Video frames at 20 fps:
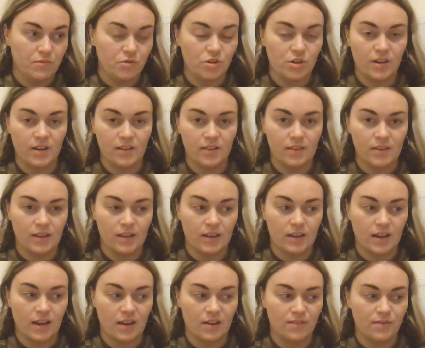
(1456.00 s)
trying to think
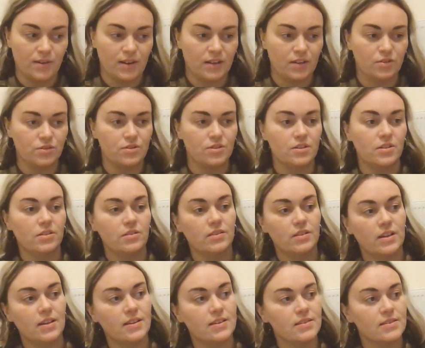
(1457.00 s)
how I could do
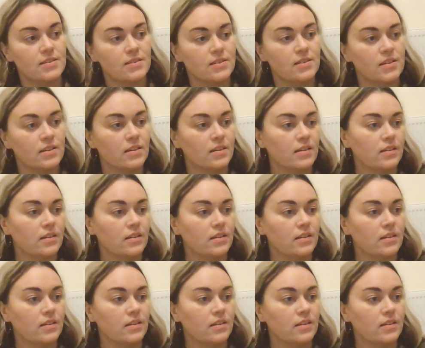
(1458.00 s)
this.